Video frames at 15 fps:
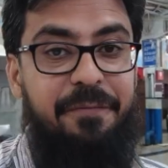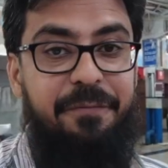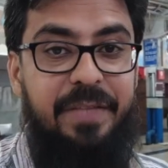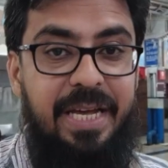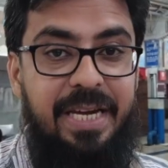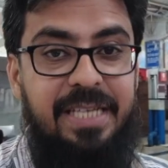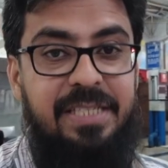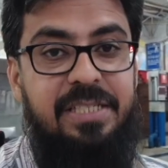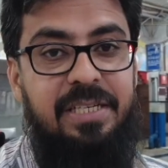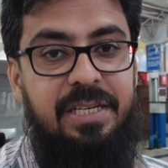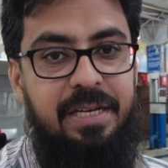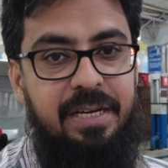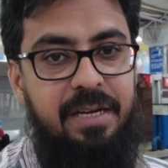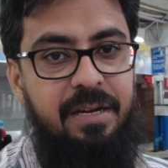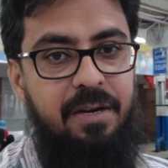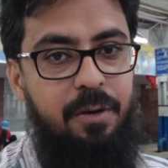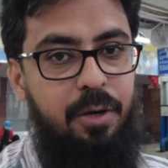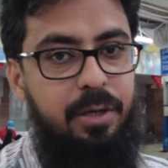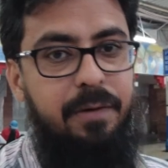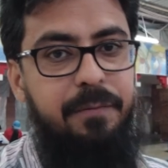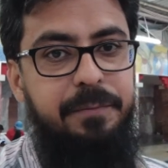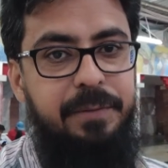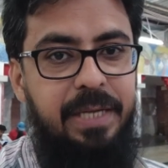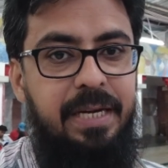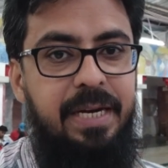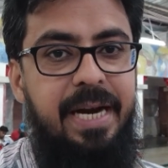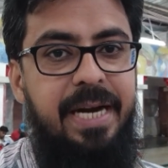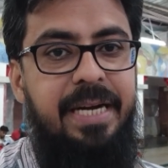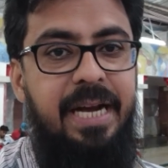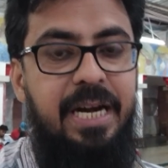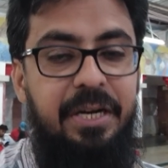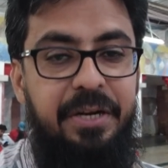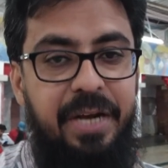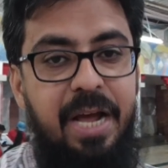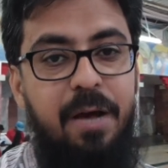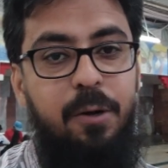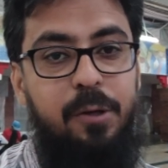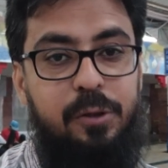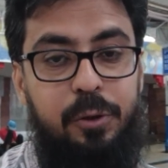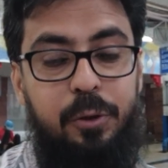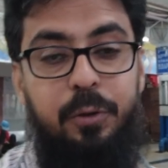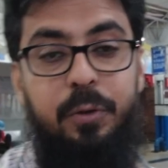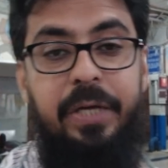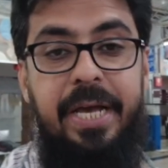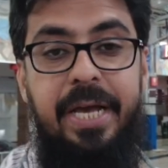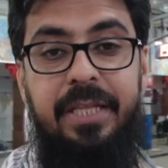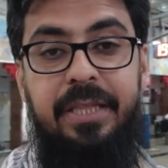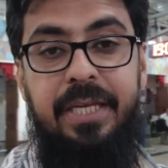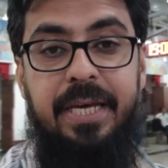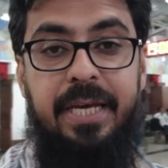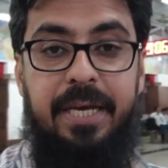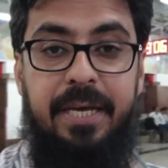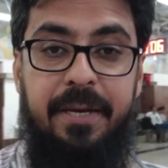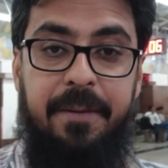if there is a lot of sunlight. I'll try also to take the